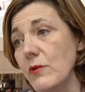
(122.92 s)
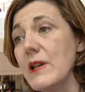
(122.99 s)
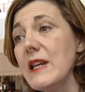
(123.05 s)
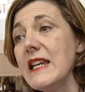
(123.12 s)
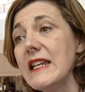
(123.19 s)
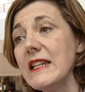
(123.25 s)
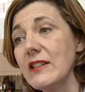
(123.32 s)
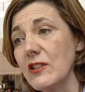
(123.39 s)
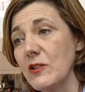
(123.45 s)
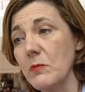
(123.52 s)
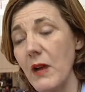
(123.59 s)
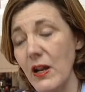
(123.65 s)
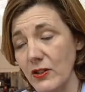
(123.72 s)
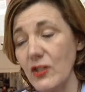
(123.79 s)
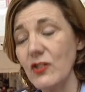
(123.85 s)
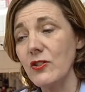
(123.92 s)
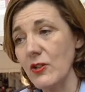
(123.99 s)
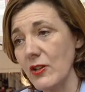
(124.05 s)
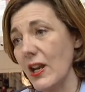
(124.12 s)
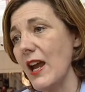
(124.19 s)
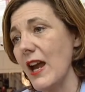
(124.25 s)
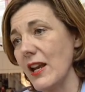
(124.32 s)
read as much as you
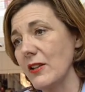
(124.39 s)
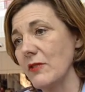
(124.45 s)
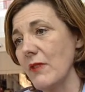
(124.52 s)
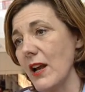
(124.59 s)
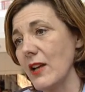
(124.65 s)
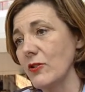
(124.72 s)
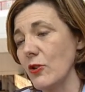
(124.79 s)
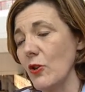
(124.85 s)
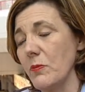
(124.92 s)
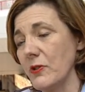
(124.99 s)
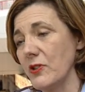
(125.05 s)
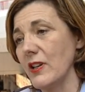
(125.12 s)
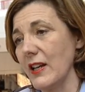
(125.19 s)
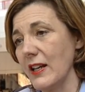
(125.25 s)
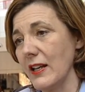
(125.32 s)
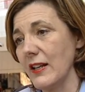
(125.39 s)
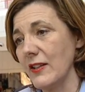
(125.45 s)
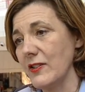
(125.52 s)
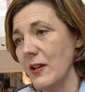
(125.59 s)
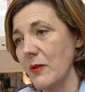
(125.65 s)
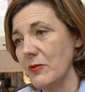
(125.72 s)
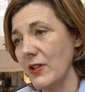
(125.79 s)
can around your particular
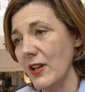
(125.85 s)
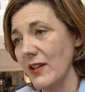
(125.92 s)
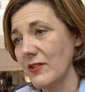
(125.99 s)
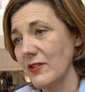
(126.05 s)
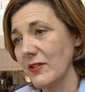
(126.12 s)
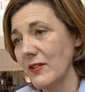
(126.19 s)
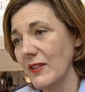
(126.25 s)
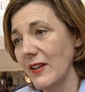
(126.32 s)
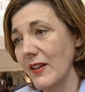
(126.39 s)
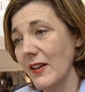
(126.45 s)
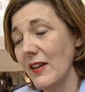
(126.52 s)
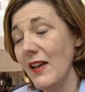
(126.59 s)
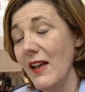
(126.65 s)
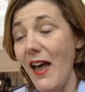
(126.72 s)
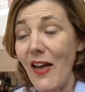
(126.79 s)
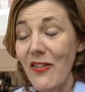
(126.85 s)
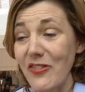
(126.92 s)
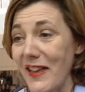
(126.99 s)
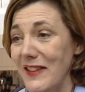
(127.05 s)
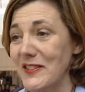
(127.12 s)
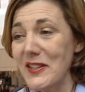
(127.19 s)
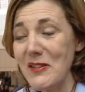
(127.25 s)
subject, and
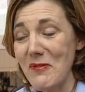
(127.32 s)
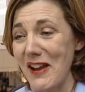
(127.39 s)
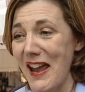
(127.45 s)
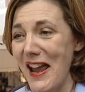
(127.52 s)
then see what